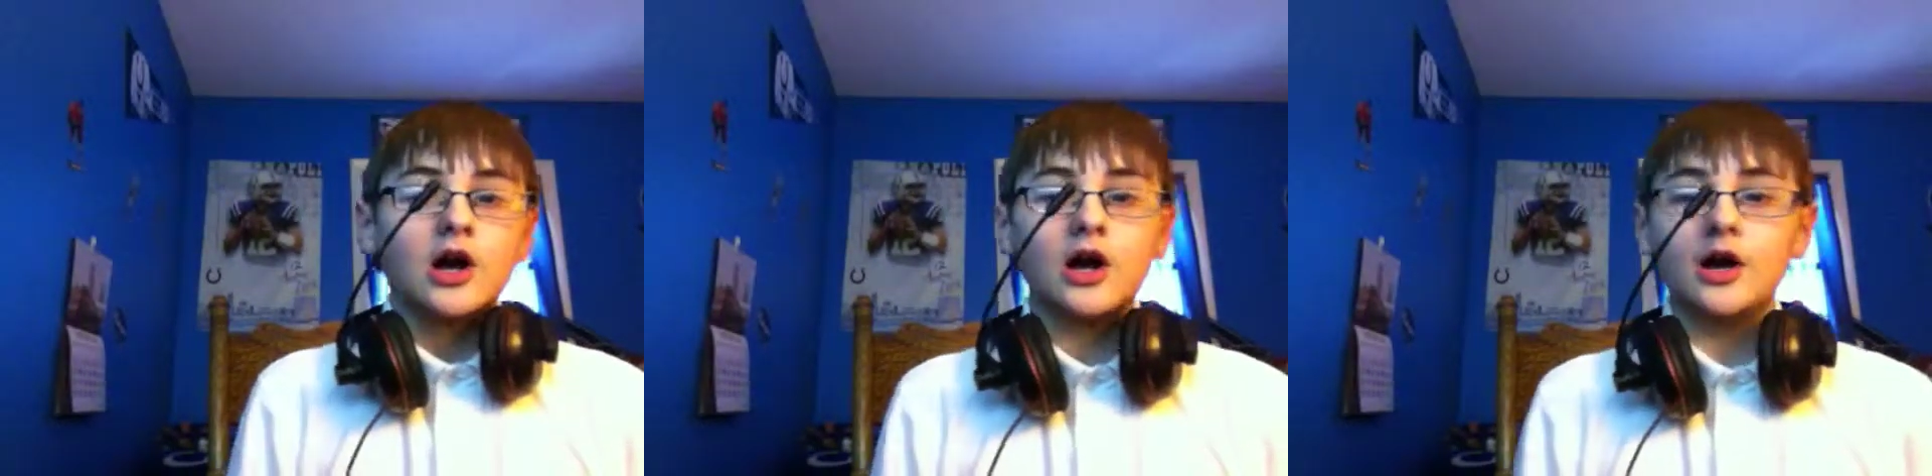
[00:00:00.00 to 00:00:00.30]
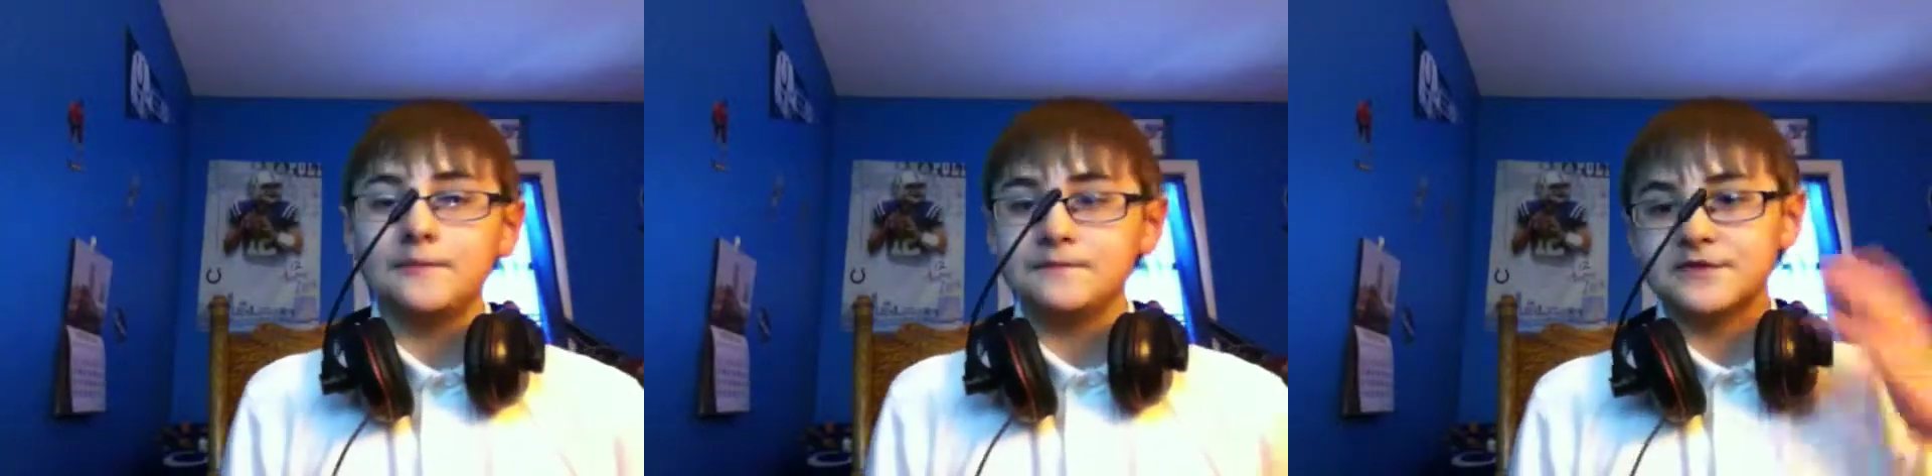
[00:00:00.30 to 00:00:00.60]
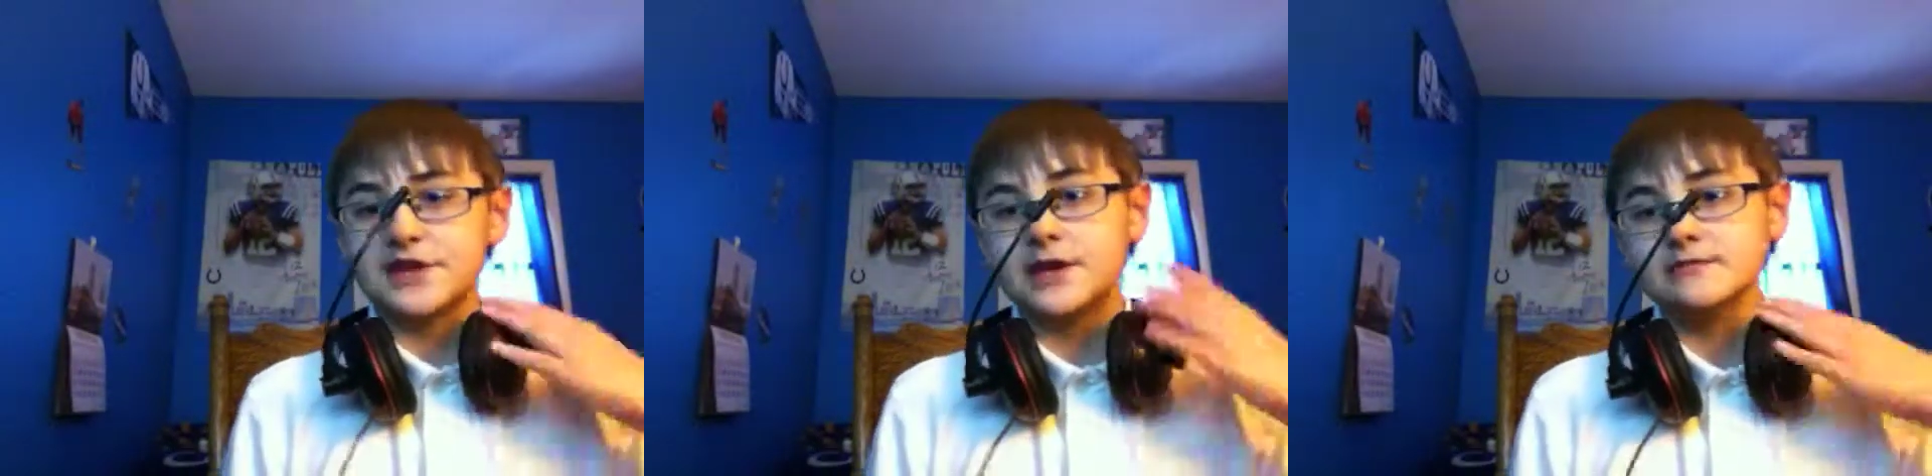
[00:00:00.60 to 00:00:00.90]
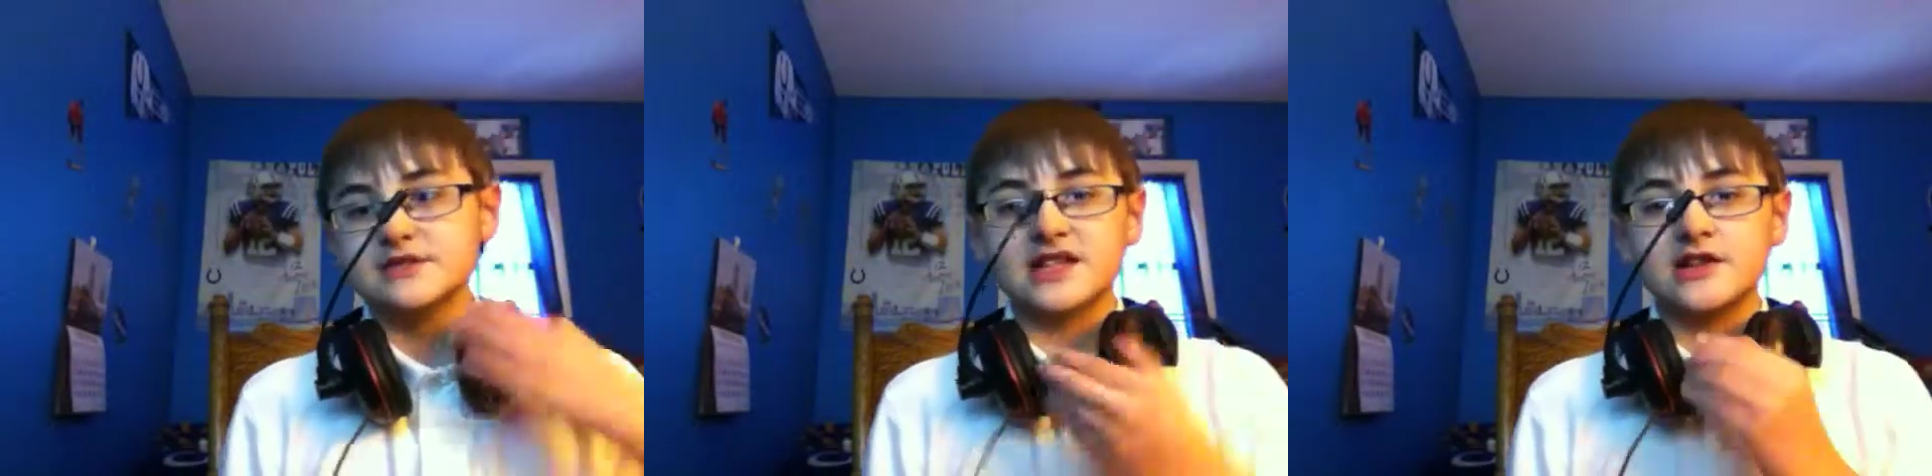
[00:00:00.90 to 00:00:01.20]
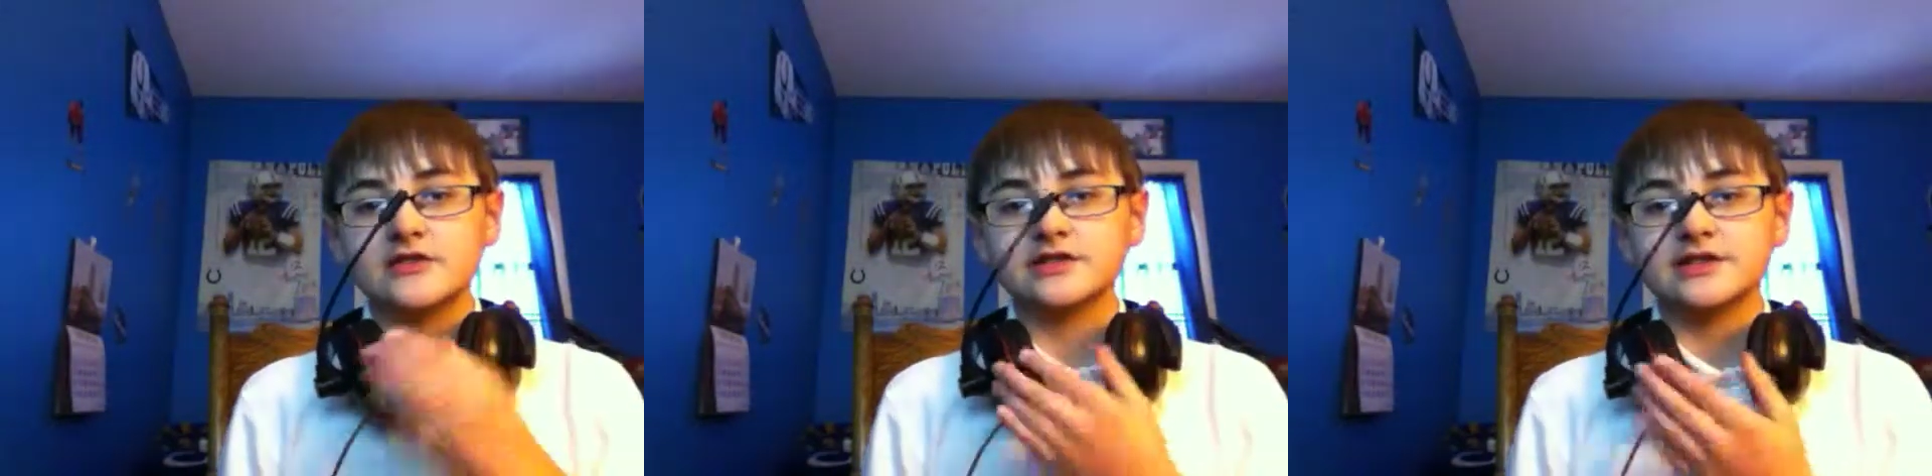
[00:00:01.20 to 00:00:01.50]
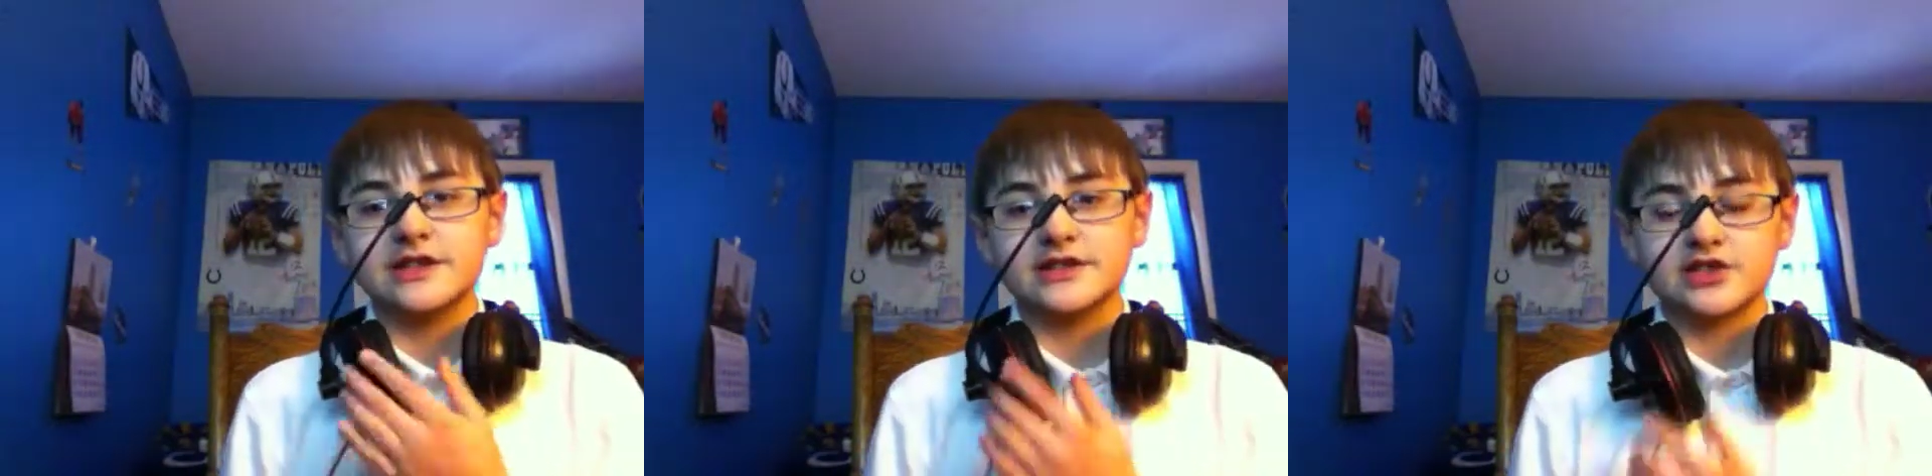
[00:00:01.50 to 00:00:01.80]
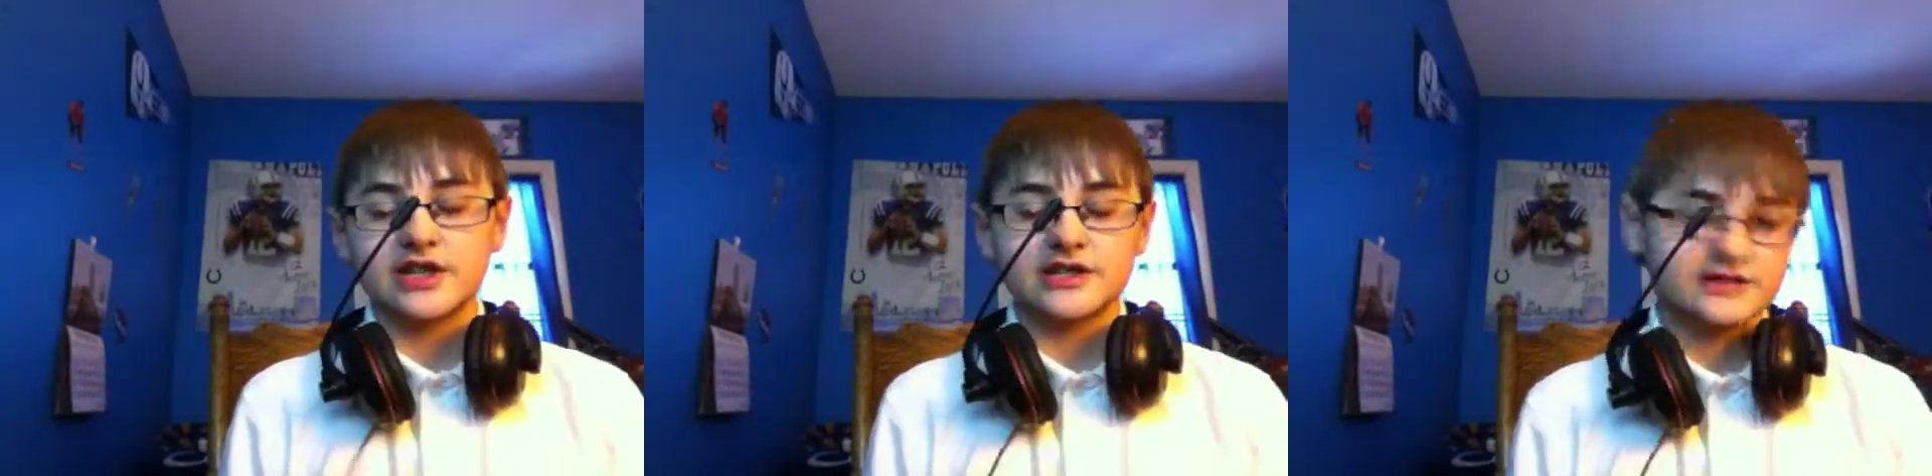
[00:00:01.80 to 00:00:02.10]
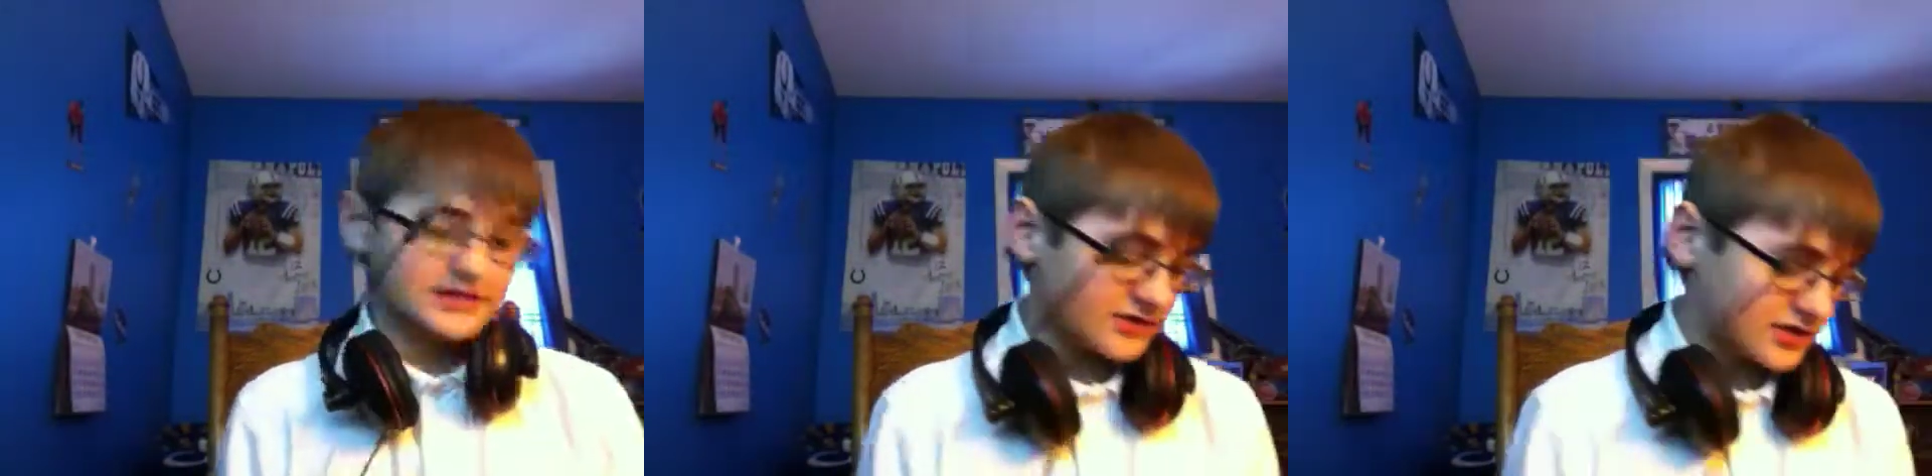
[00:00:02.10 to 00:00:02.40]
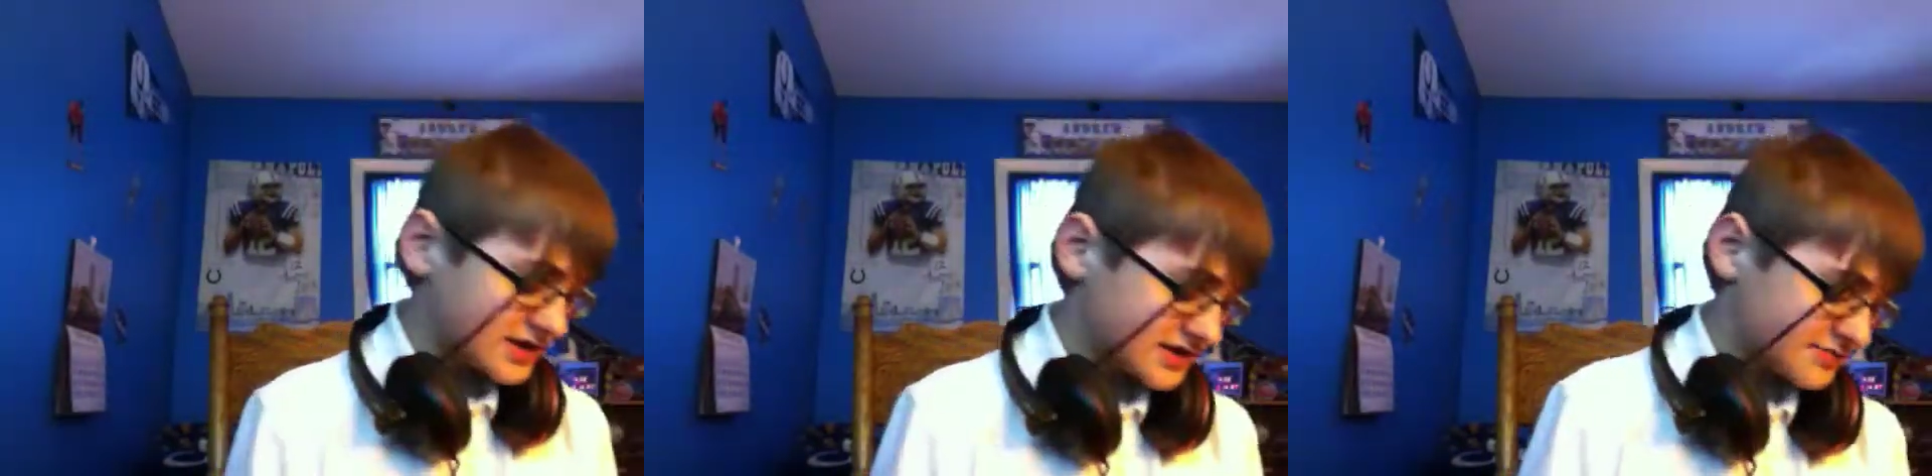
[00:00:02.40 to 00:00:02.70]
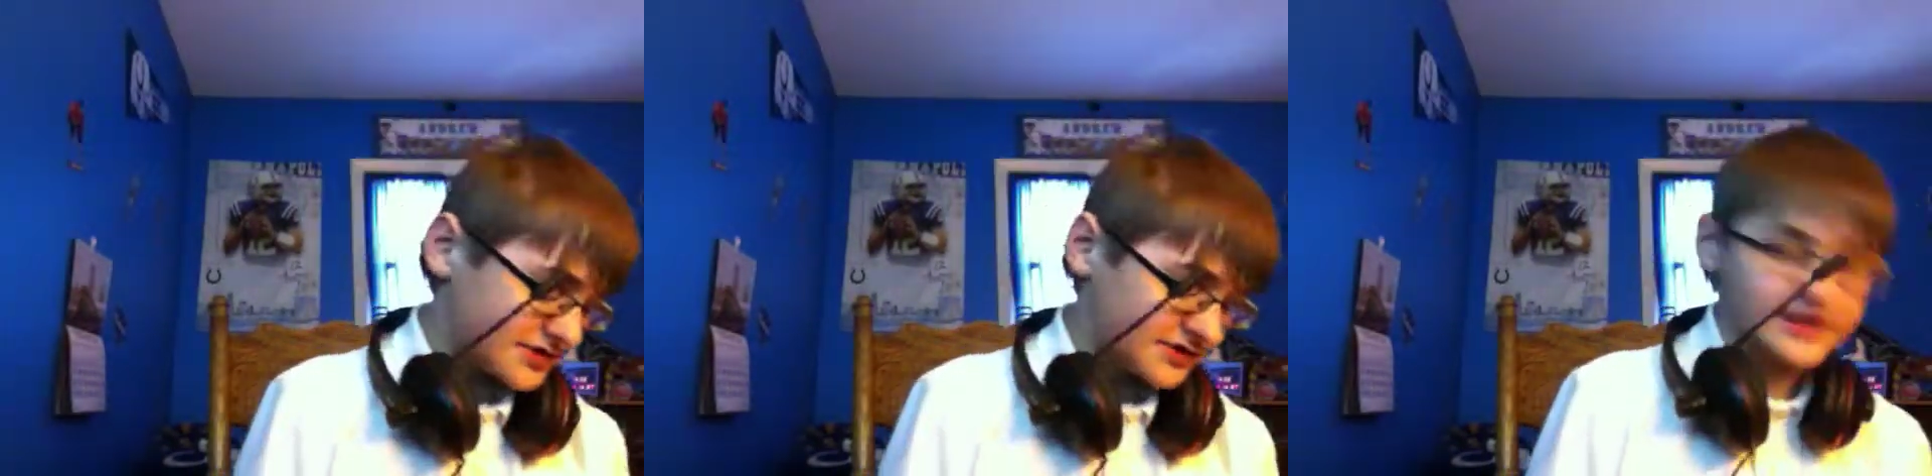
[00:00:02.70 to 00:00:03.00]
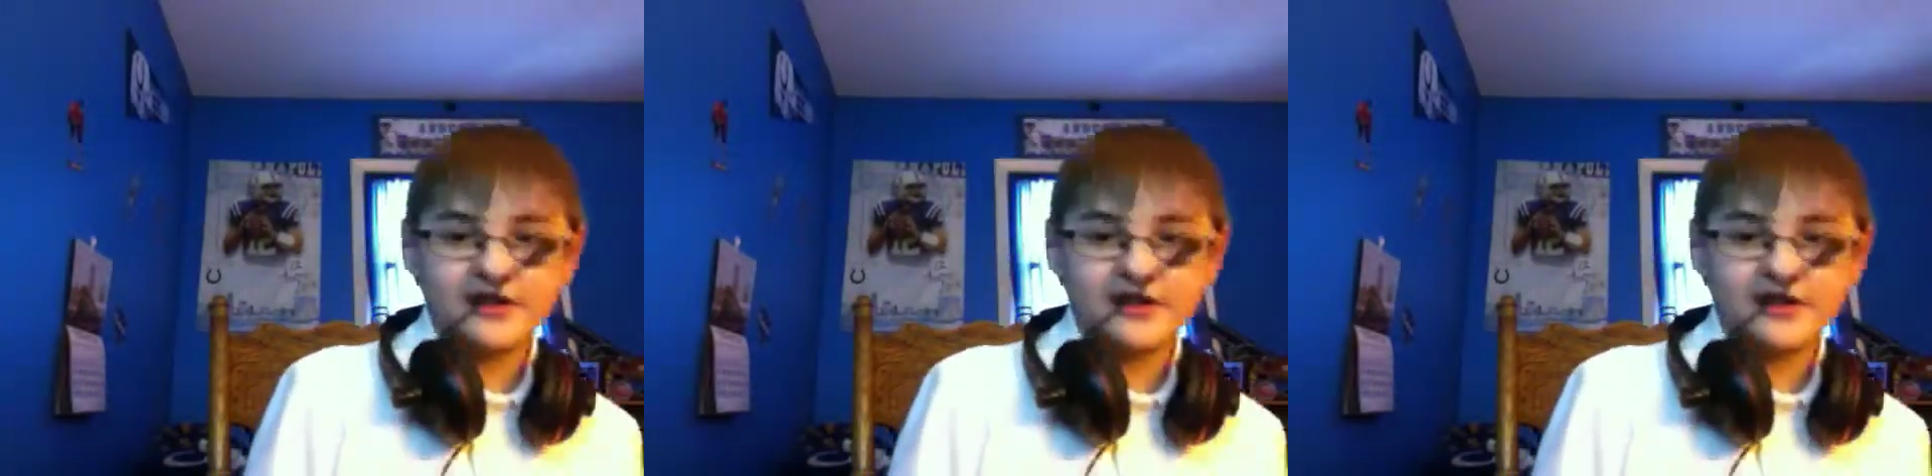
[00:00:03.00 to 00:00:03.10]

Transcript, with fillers: Um, game sound and chat sounds pretty good.